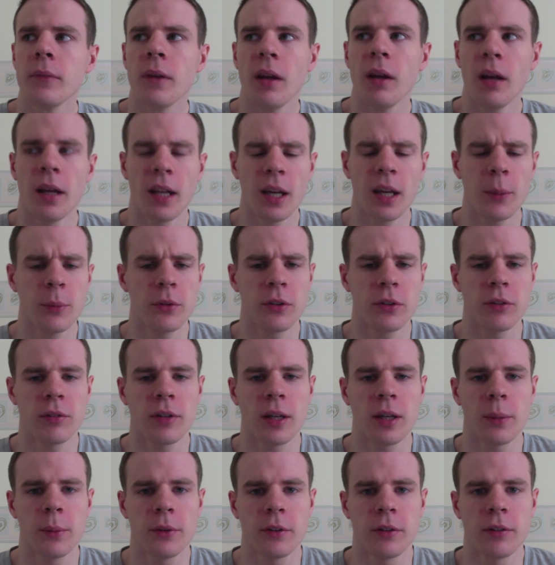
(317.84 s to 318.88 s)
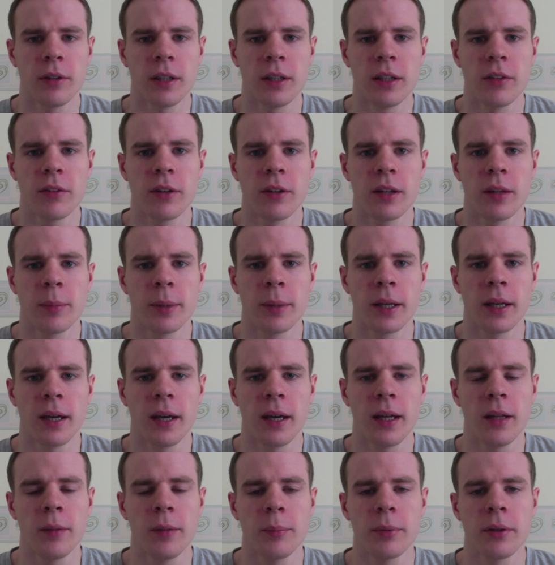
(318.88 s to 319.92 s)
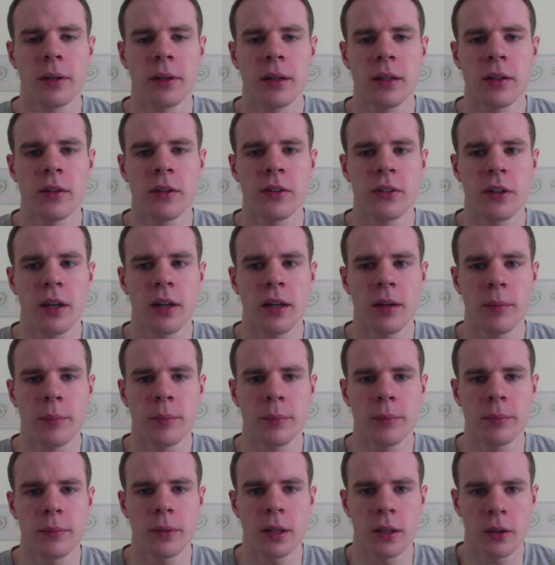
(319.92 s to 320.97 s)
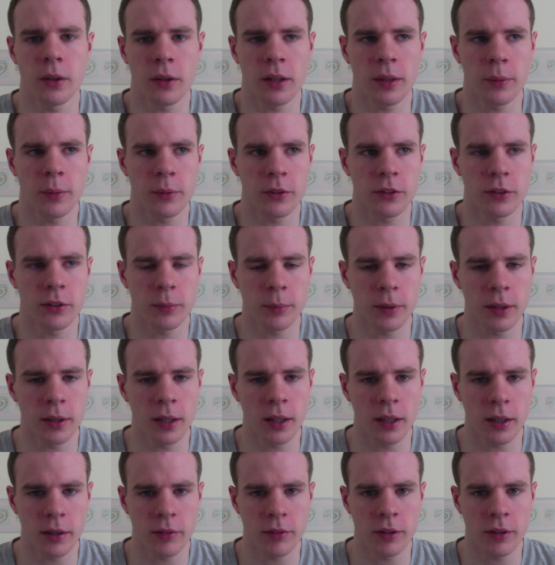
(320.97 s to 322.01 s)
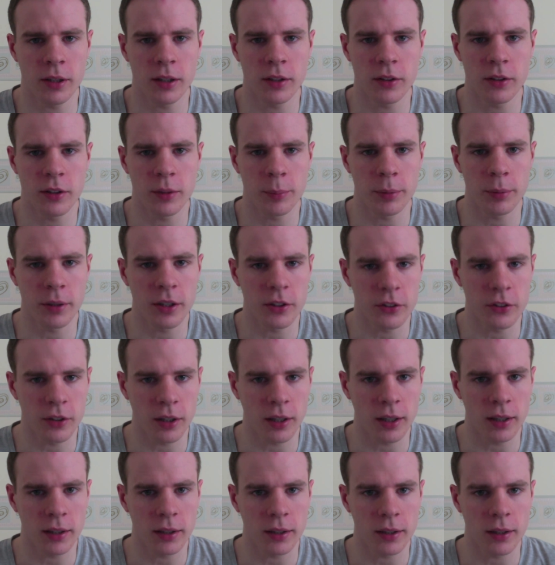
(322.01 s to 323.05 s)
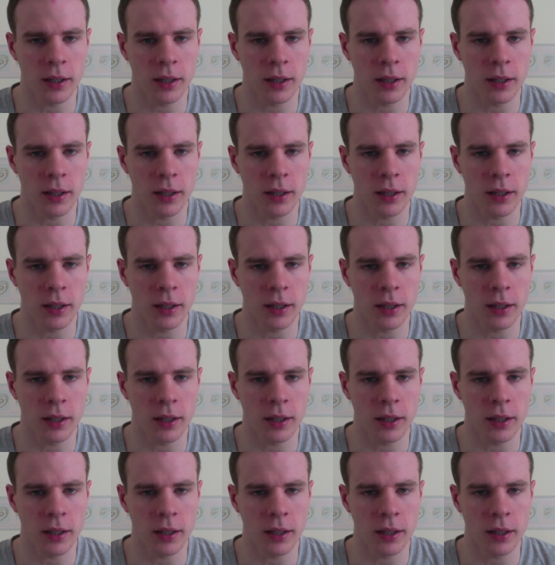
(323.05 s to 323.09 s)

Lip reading: And that was a really, really big help, and that was something I really did appreciate.